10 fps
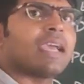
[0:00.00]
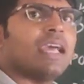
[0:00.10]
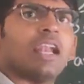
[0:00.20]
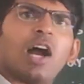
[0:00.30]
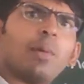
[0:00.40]

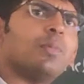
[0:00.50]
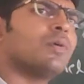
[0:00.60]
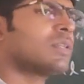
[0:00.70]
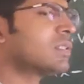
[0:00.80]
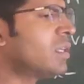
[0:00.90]
angle,
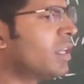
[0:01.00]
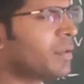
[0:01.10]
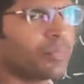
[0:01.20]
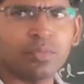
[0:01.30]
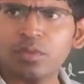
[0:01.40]

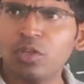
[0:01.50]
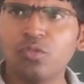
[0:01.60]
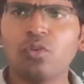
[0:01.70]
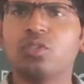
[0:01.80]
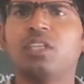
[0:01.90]
obviously,
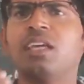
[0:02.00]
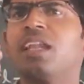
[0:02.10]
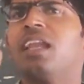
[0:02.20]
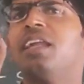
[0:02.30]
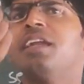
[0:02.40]
if you see an
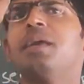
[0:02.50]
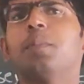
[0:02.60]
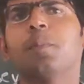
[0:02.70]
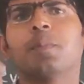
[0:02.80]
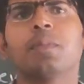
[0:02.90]
LED,
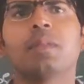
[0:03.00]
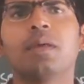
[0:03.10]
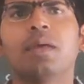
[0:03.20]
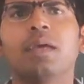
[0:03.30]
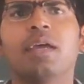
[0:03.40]

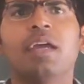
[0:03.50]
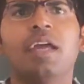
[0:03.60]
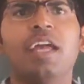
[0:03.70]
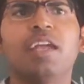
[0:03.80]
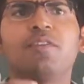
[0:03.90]

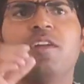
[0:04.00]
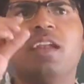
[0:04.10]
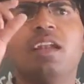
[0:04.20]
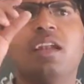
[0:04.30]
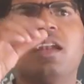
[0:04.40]

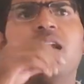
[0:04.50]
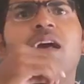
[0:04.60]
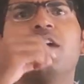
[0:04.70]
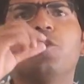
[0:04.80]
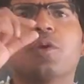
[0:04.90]

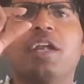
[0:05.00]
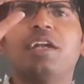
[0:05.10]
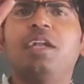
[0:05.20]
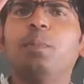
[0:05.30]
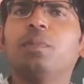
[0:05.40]
you
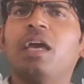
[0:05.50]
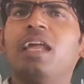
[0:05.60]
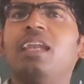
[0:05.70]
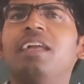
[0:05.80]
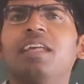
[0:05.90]
can dim the
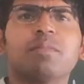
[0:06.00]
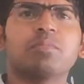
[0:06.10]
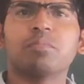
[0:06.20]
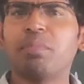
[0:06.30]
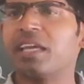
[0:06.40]

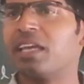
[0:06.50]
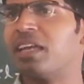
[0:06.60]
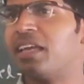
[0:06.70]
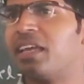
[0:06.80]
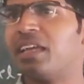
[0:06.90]
LED by
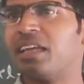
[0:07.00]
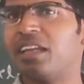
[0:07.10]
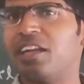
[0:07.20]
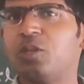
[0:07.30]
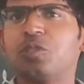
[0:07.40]

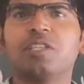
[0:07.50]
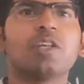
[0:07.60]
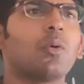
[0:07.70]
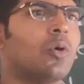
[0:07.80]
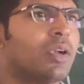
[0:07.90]
reducing
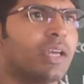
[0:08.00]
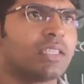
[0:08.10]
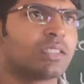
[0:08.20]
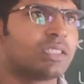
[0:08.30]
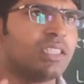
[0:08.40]
the
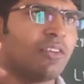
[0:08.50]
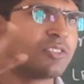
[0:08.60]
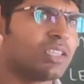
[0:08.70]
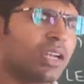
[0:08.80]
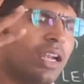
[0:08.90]
voltage.
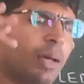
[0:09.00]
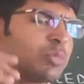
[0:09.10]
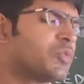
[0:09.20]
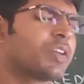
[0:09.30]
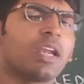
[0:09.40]
CFCL
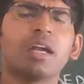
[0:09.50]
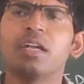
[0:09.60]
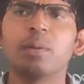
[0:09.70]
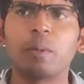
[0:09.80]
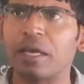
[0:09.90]
lamps, we cannot
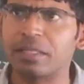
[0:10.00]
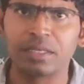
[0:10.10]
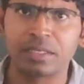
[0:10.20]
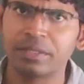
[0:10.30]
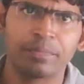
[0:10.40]
dim like
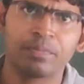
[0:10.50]
that.